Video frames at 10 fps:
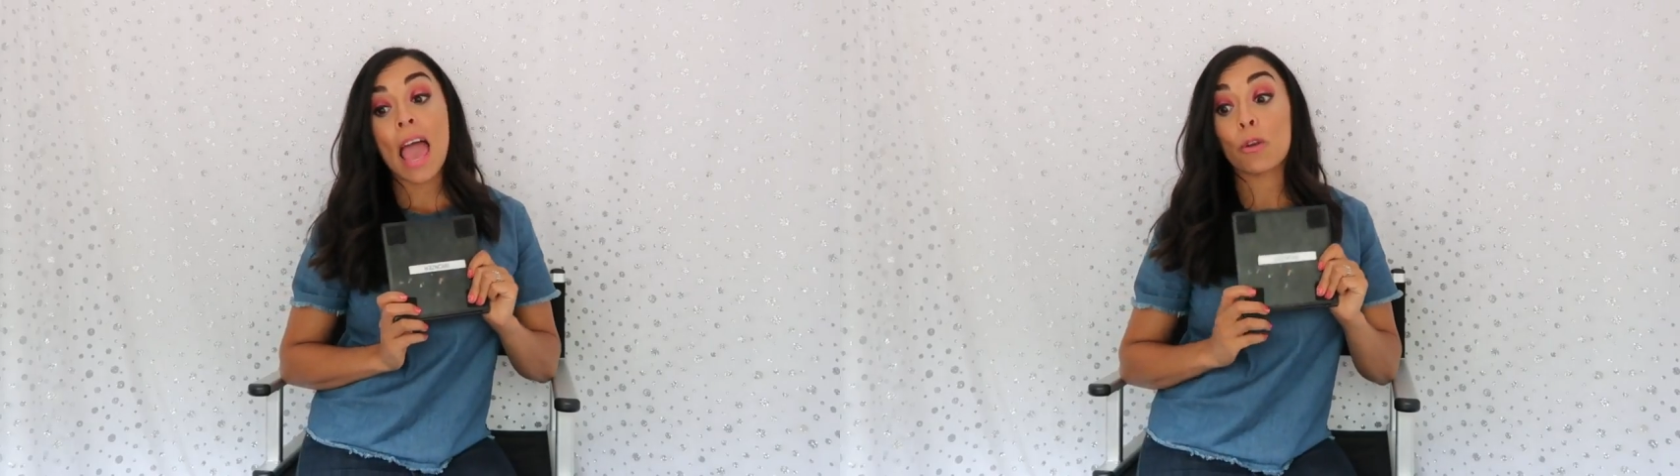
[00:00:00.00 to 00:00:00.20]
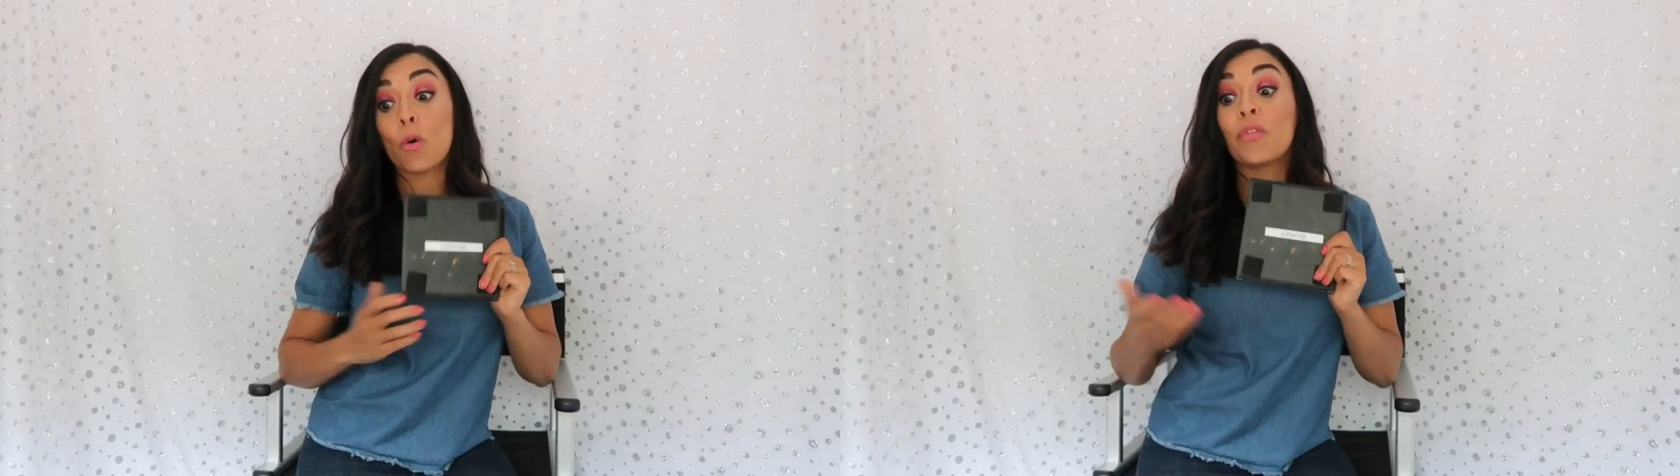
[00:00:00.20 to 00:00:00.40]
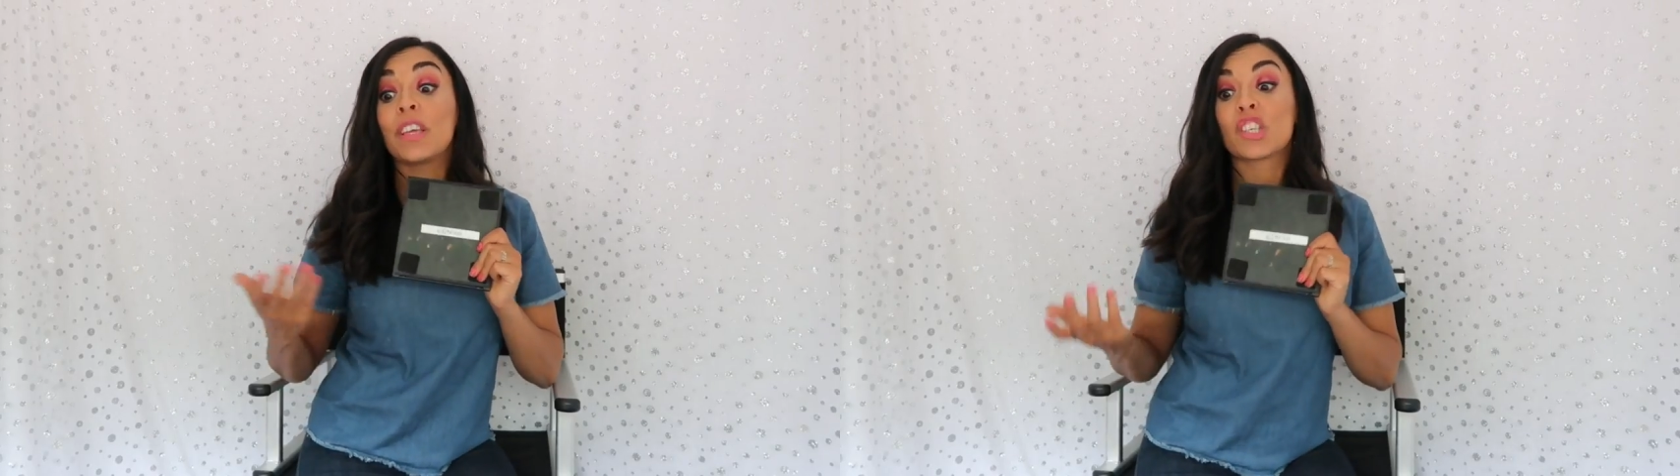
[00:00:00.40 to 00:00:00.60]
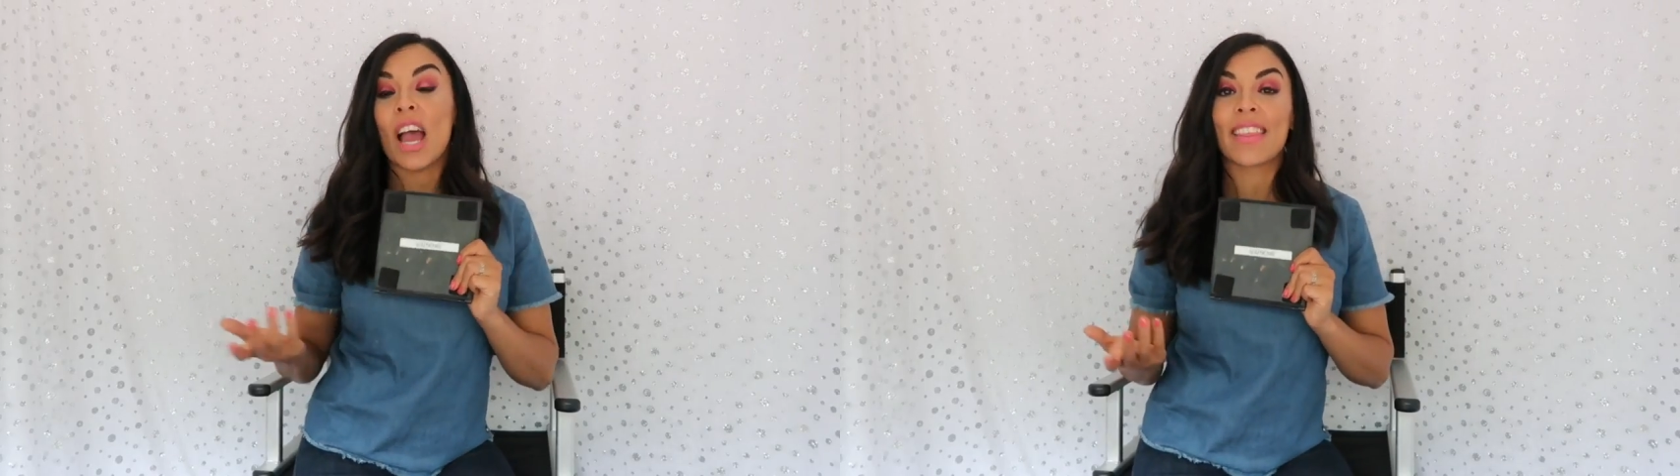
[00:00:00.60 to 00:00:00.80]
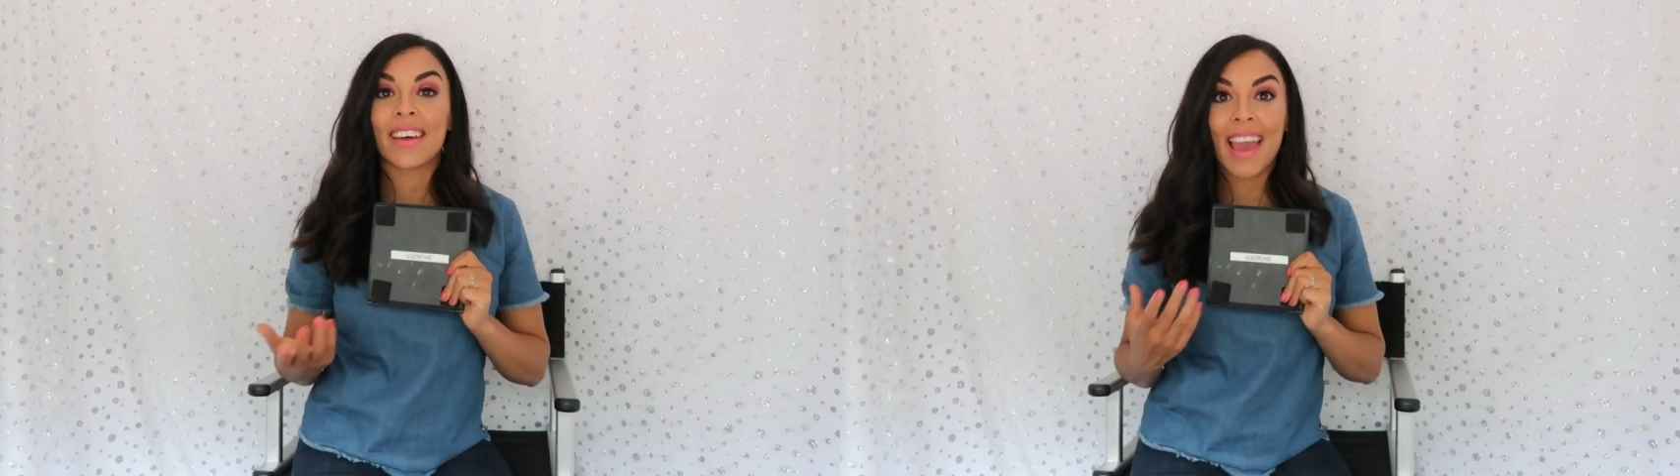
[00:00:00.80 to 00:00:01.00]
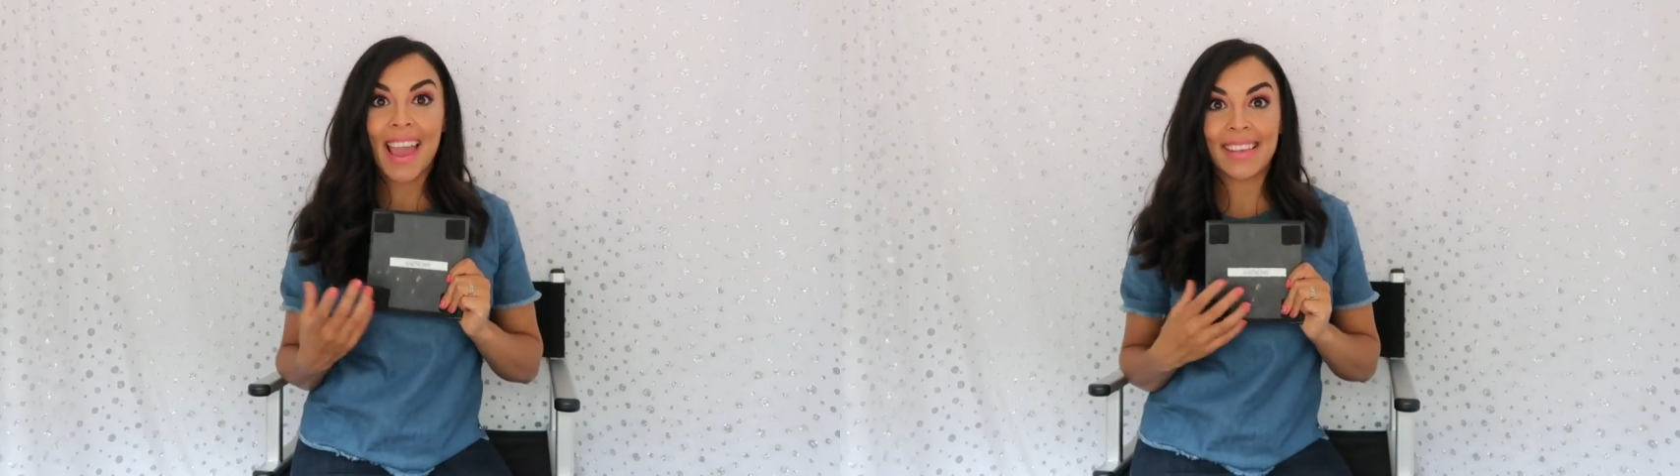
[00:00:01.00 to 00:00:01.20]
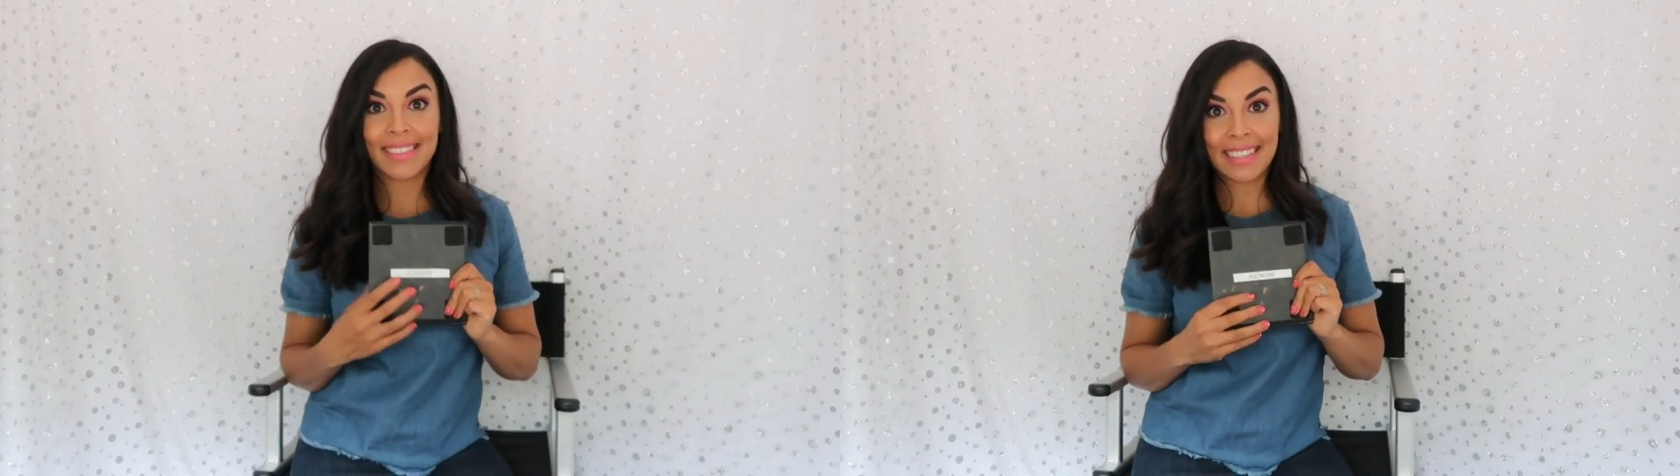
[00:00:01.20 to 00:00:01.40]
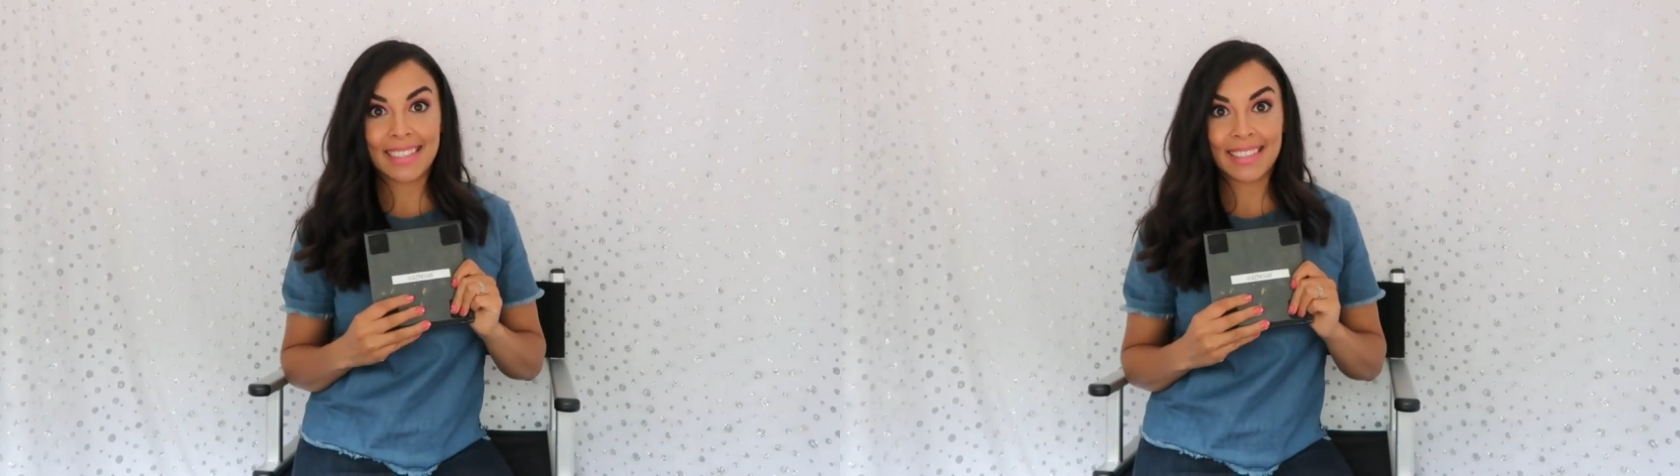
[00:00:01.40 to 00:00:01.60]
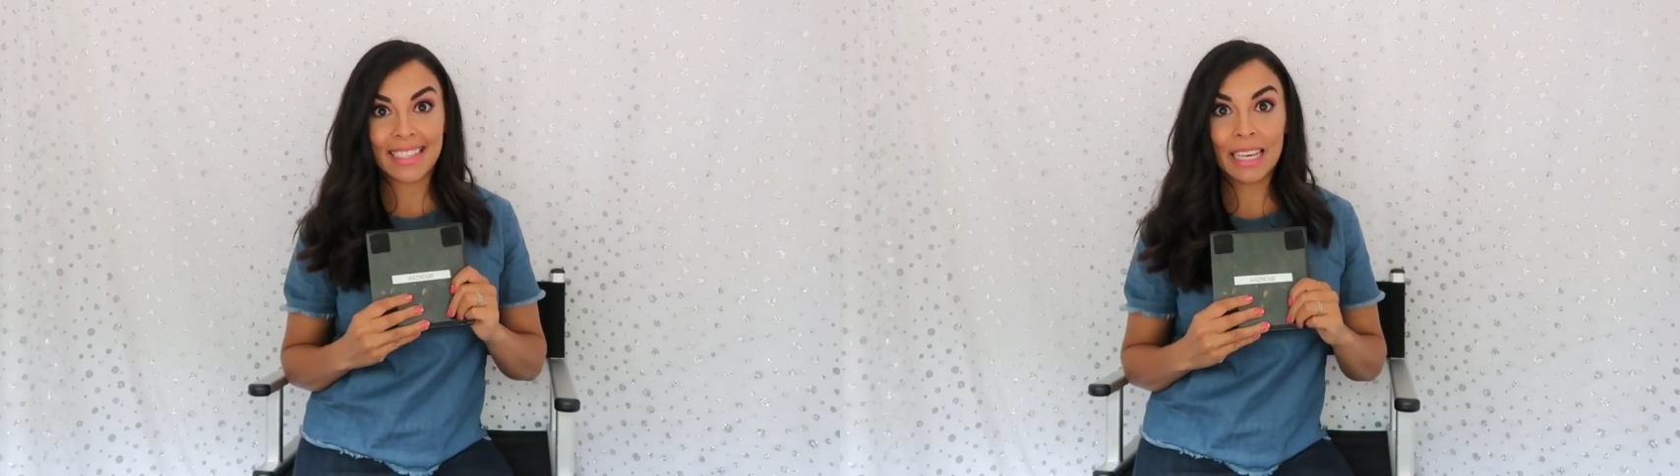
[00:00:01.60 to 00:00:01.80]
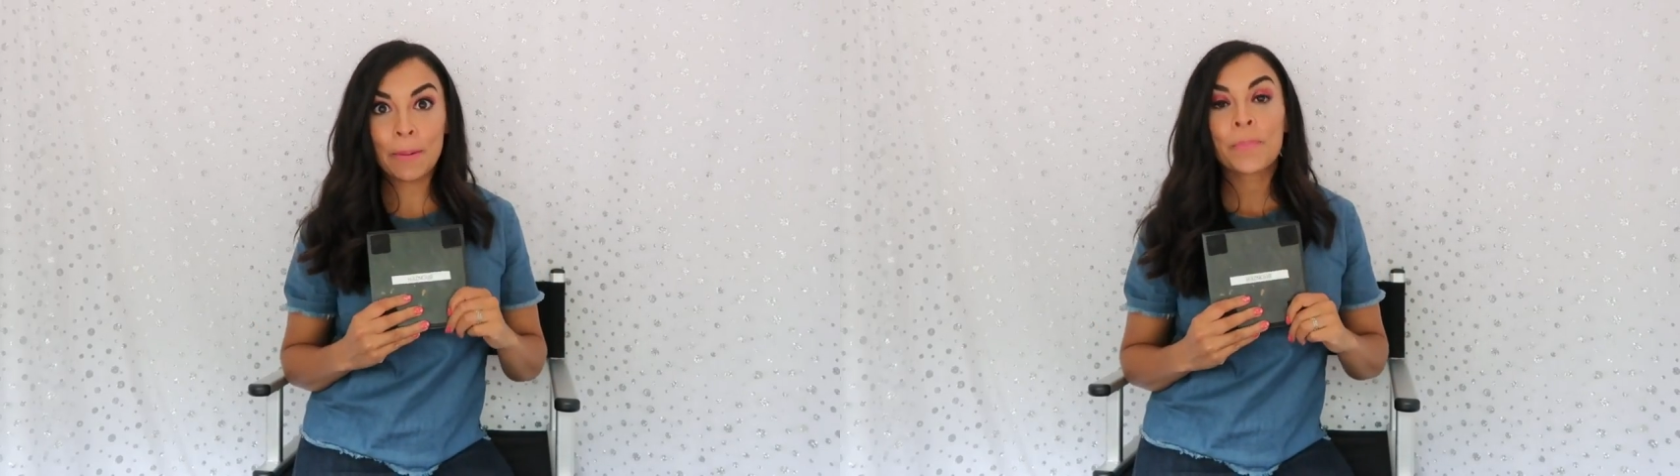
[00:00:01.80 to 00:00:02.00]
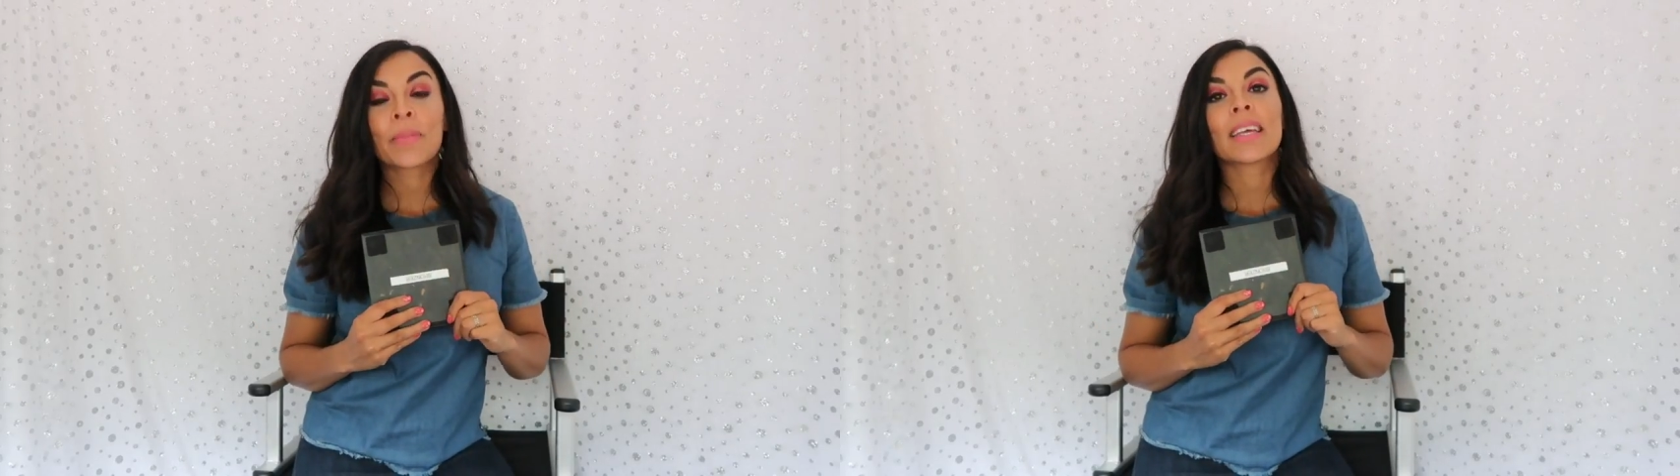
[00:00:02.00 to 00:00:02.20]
and off each other as easily.